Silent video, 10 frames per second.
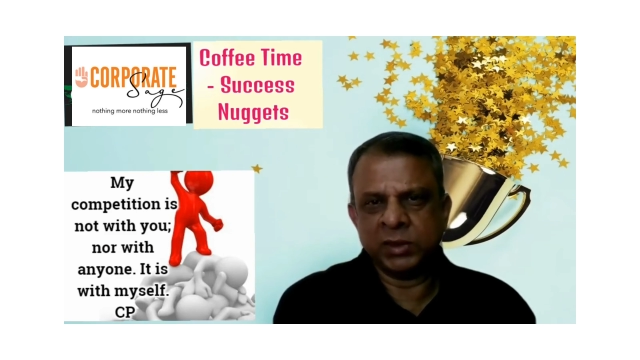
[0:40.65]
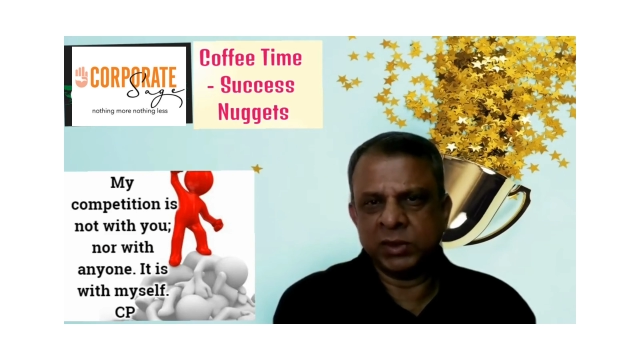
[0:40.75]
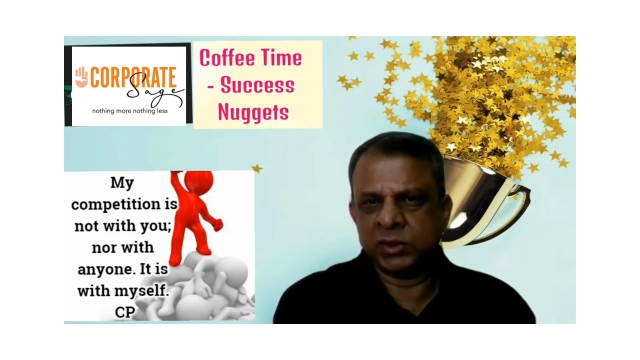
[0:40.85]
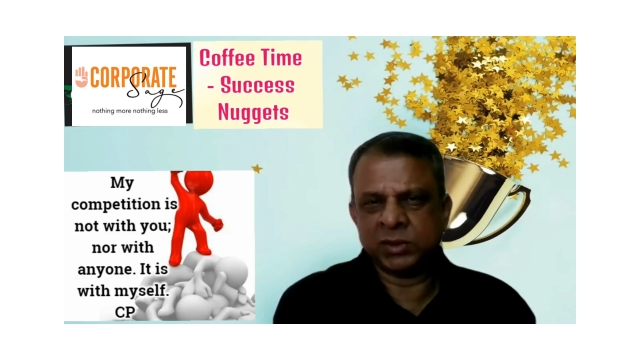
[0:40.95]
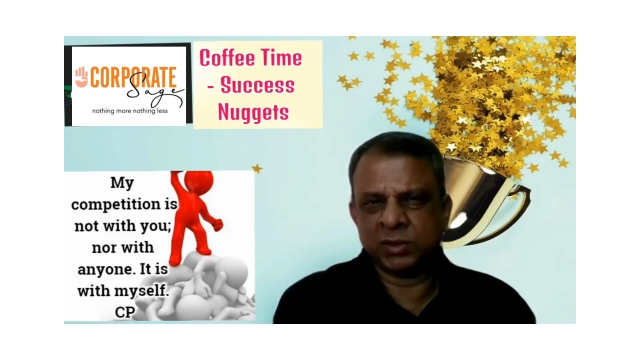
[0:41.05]

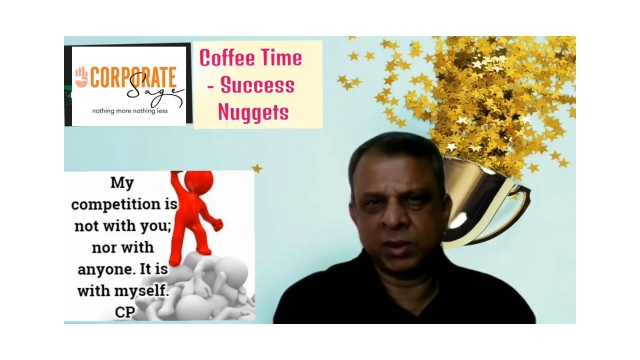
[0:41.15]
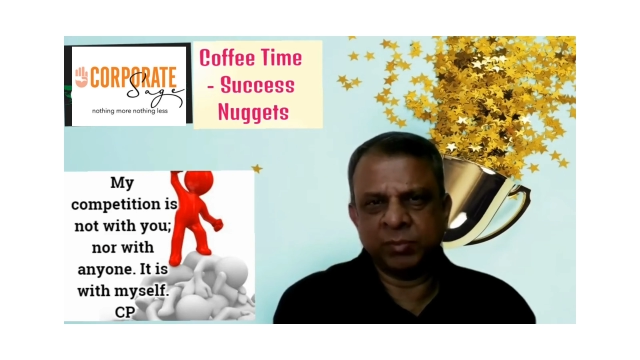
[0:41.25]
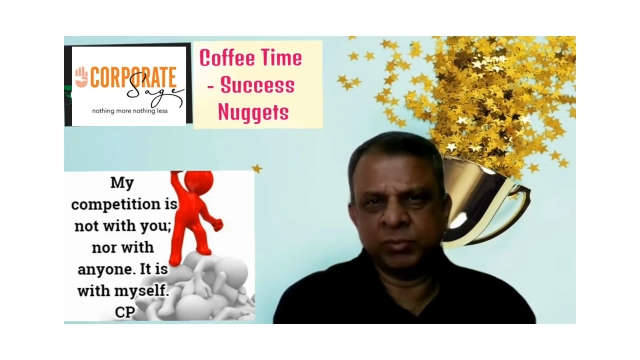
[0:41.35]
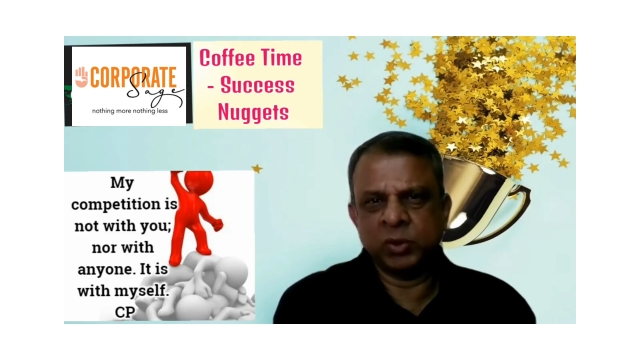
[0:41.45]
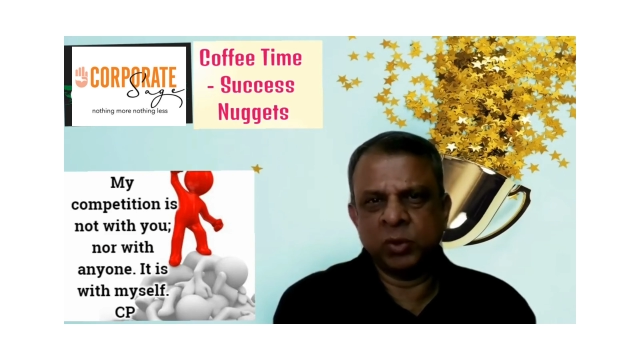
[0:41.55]
It's
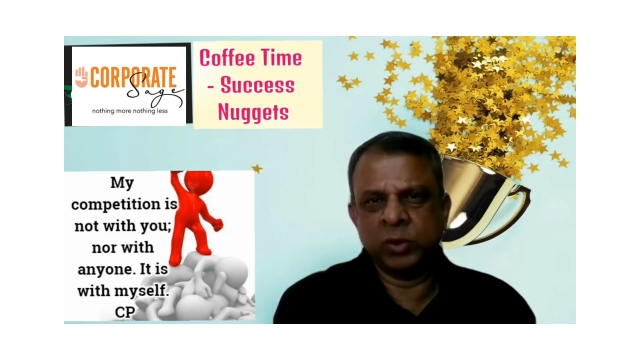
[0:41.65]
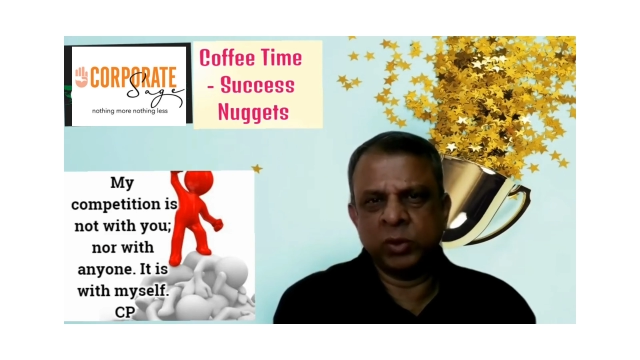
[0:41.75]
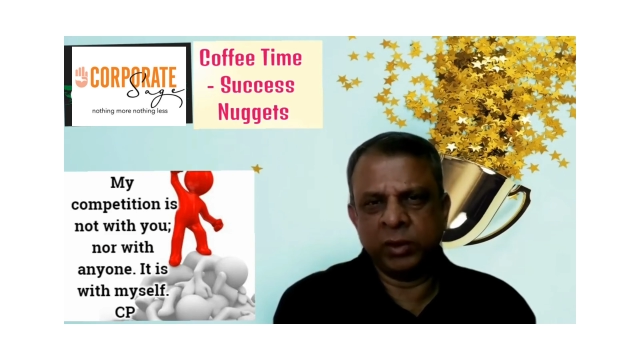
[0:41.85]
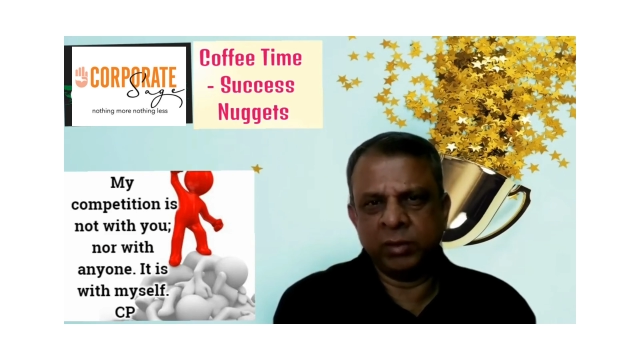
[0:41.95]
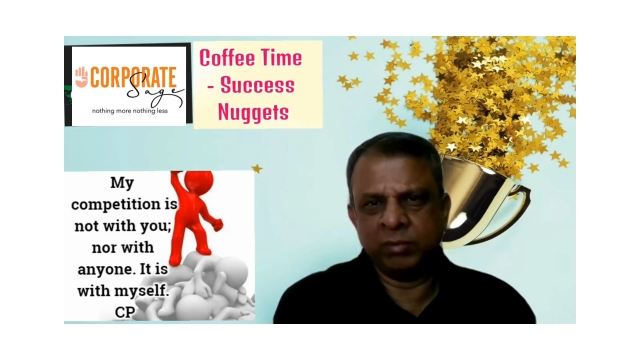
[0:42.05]

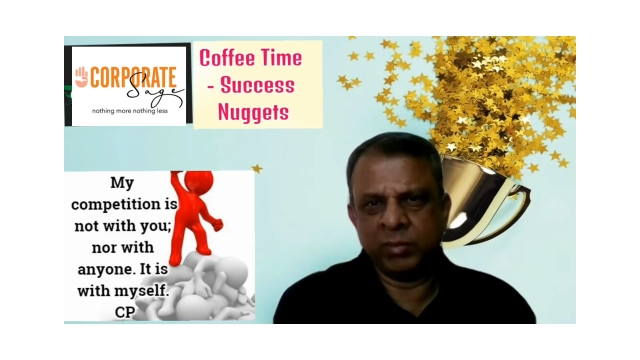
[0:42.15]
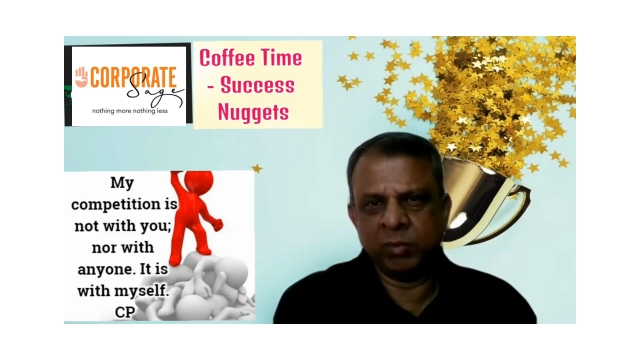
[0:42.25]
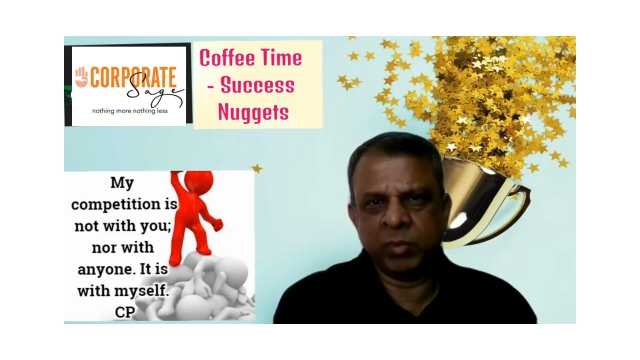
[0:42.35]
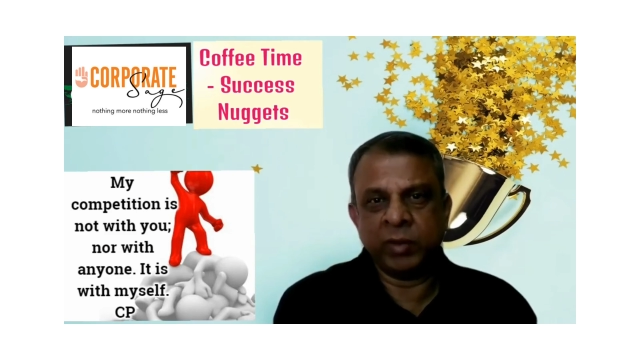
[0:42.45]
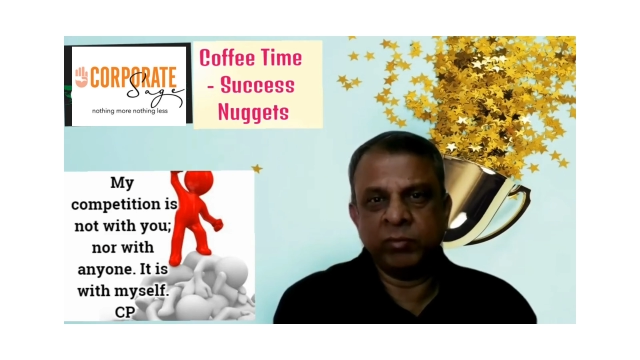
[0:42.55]
absolutely,
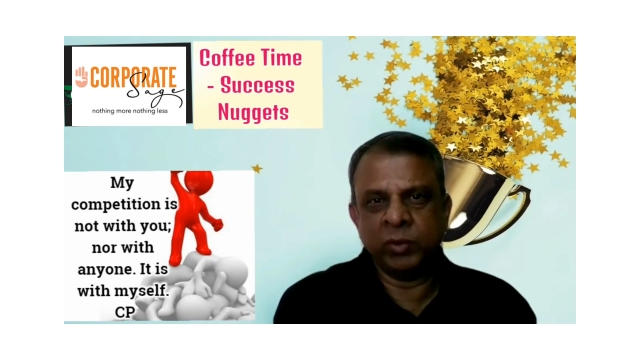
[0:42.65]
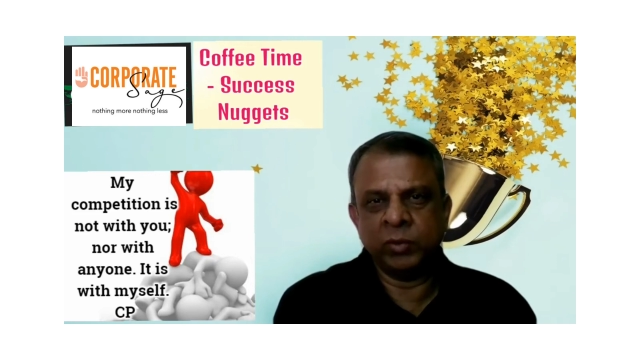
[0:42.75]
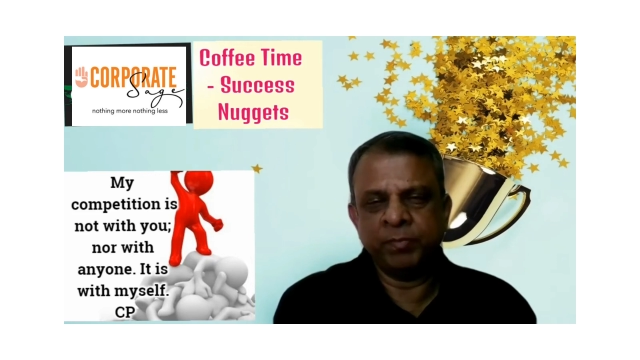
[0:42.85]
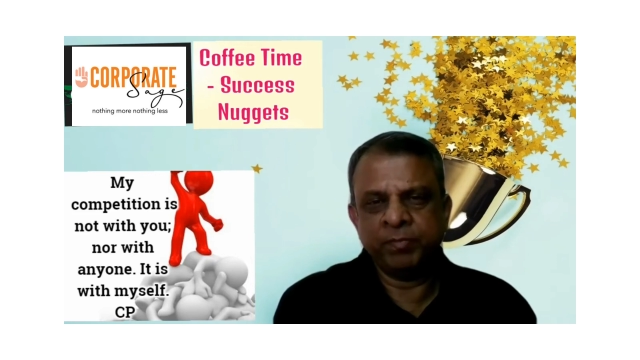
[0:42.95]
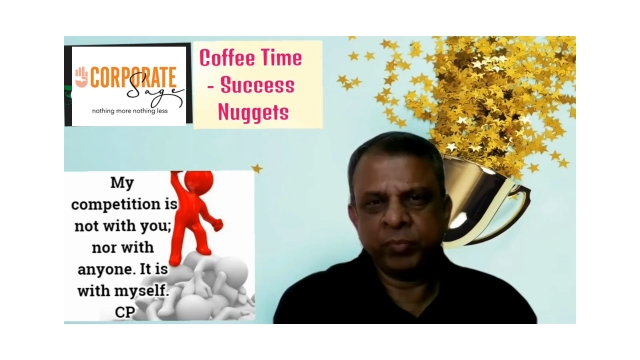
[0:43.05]
in my view,